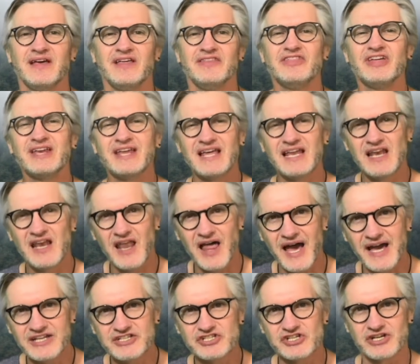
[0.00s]
that
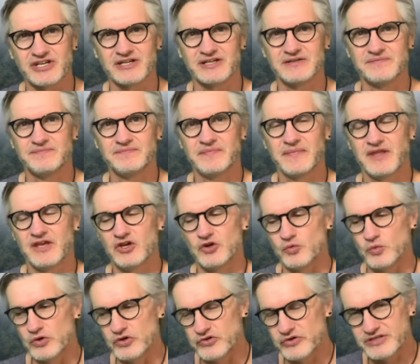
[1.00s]
Elijah
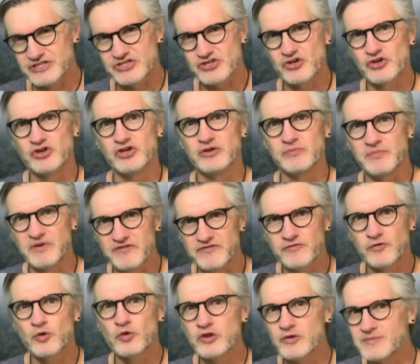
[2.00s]
would return
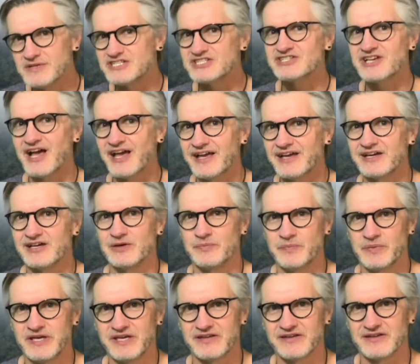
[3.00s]
before the Messiah
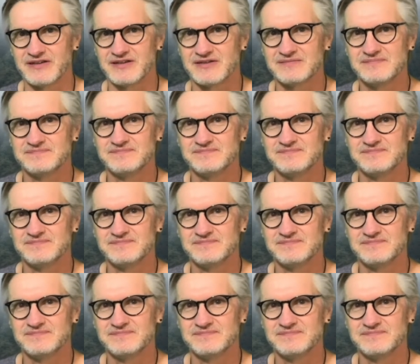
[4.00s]
appeared.